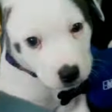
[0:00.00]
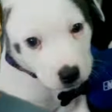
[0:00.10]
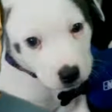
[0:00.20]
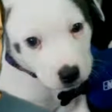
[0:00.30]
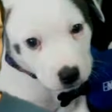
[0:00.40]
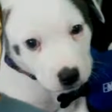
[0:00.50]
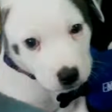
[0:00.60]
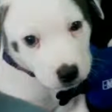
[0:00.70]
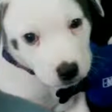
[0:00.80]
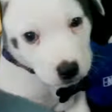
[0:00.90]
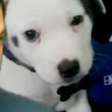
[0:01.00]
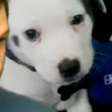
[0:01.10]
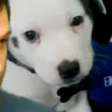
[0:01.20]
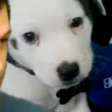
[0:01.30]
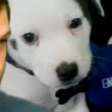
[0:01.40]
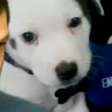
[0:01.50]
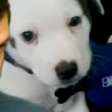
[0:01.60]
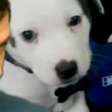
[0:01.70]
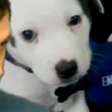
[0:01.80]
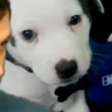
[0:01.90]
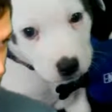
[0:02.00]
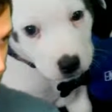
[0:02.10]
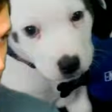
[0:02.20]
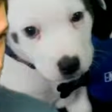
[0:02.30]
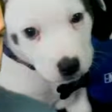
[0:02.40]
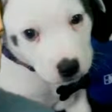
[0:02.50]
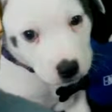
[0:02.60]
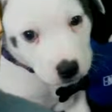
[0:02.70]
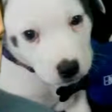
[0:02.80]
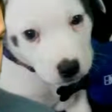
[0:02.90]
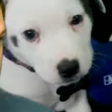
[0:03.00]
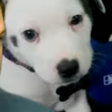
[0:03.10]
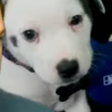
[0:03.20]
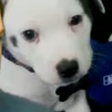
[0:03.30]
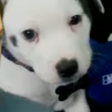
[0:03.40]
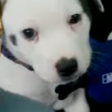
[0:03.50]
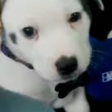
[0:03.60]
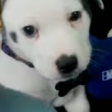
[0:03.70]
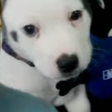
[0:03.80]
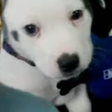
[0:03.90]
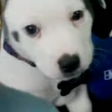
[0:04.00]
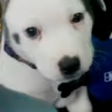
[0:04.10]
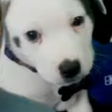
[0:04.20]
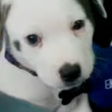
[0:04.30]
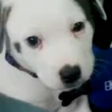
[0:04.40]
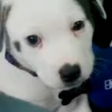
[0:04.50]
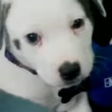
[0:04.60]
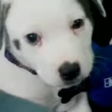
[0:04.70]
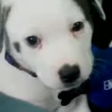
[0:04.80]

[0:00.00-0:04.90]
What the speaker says: [no speech]